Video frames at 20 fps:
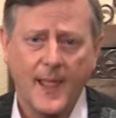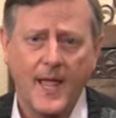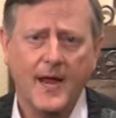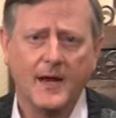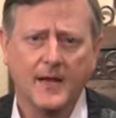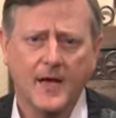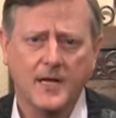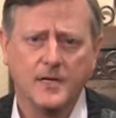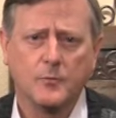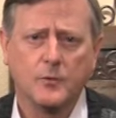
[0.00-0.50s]

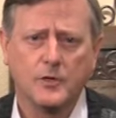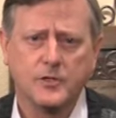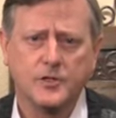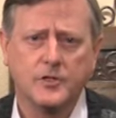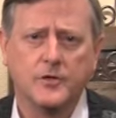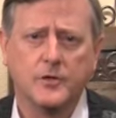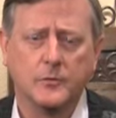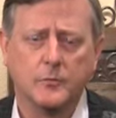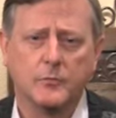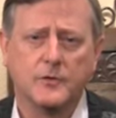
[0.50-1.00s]
And I want
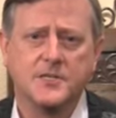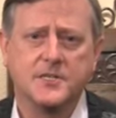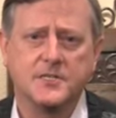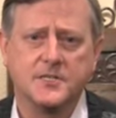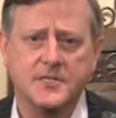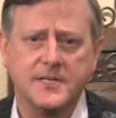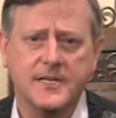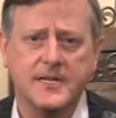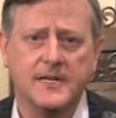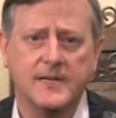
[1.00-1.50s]
you to
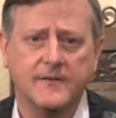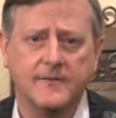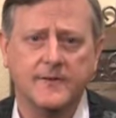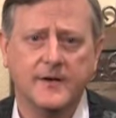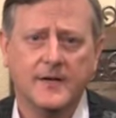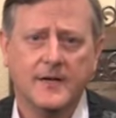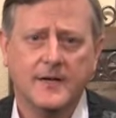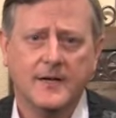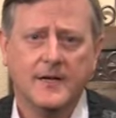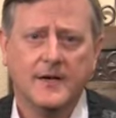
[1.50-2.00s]
receive
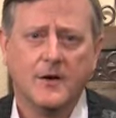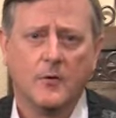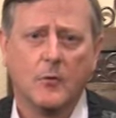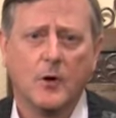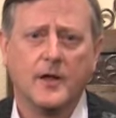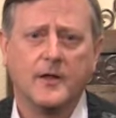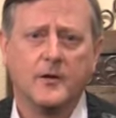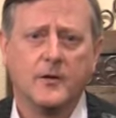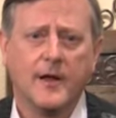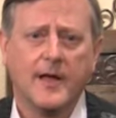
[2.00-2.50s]

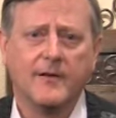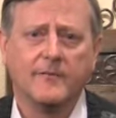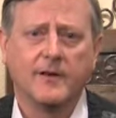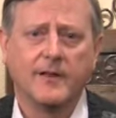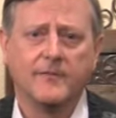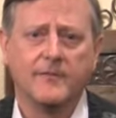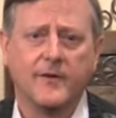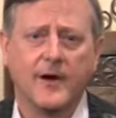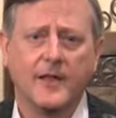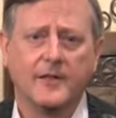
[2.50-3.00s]
what your
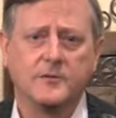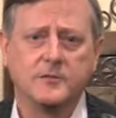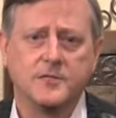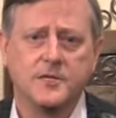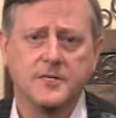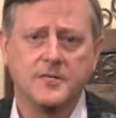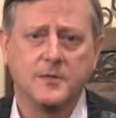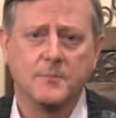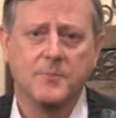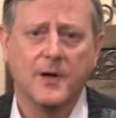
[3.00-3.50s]
Heavenly Father
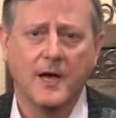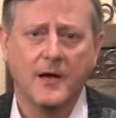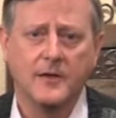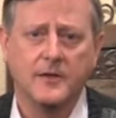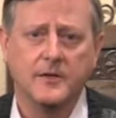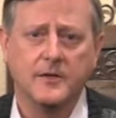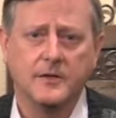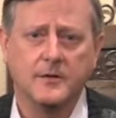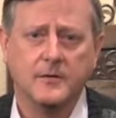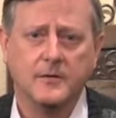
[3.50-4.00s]
says about
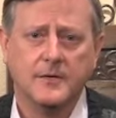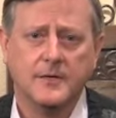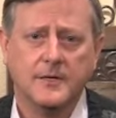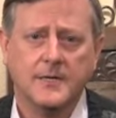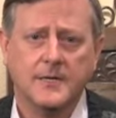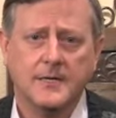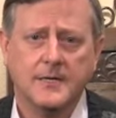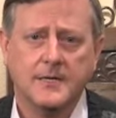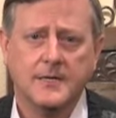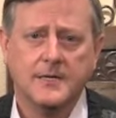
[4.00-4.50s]
you.
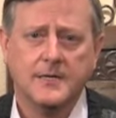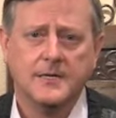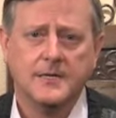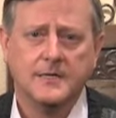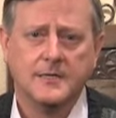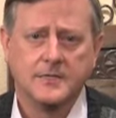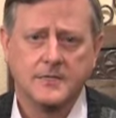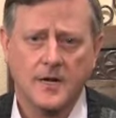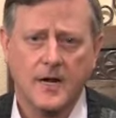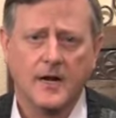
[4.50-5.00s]

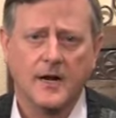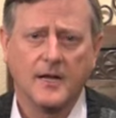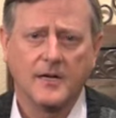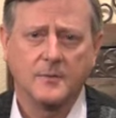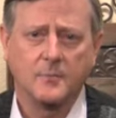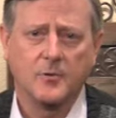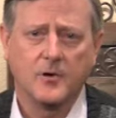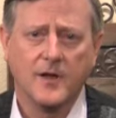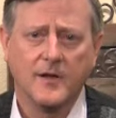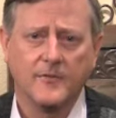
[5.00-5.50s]
So I'd like
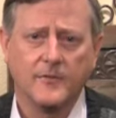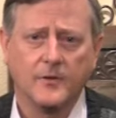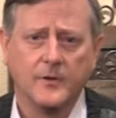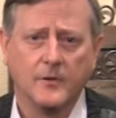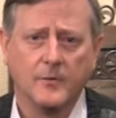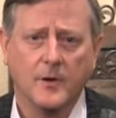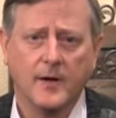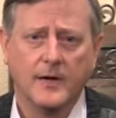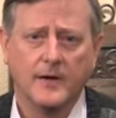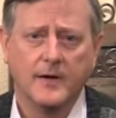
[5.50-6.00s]
to pray for
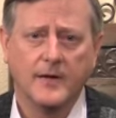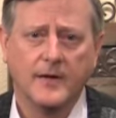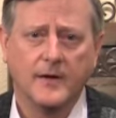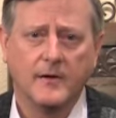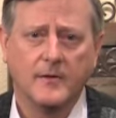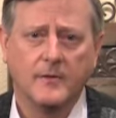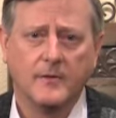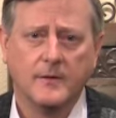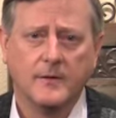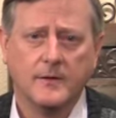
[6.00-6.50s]
you right
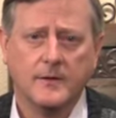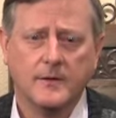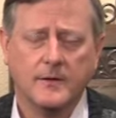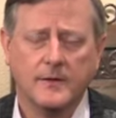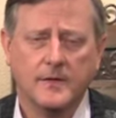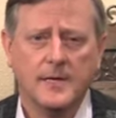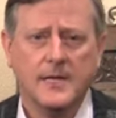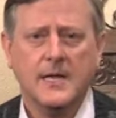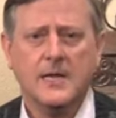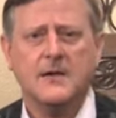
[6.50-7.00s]

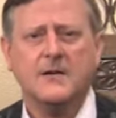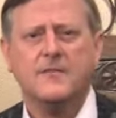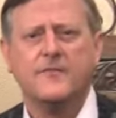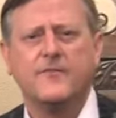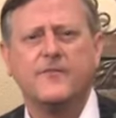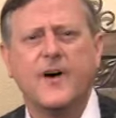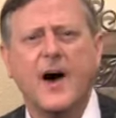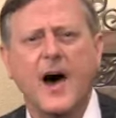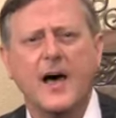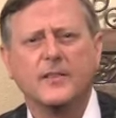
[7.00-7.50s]
now.
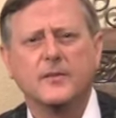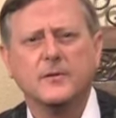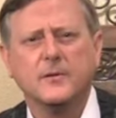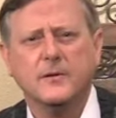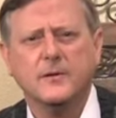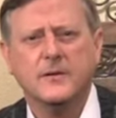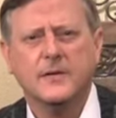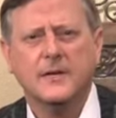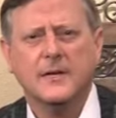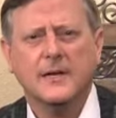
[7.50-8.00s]
Father,
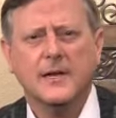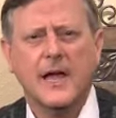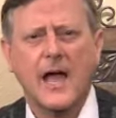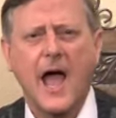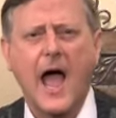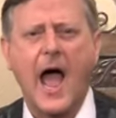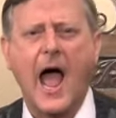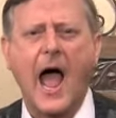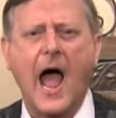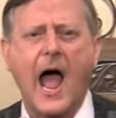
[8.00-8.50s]

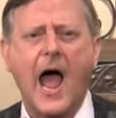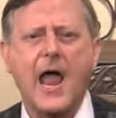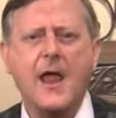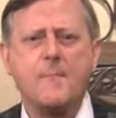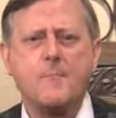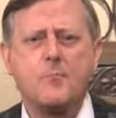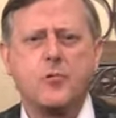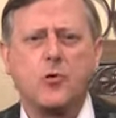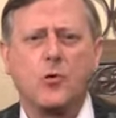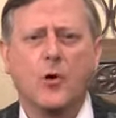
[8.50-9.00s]
I
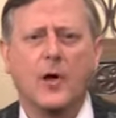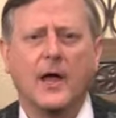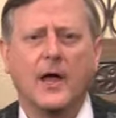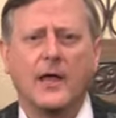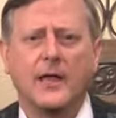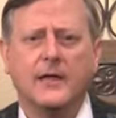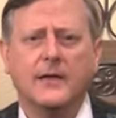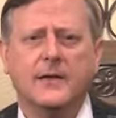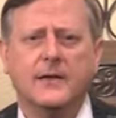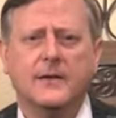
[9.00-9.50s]

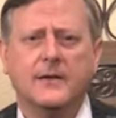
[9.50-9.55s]
pray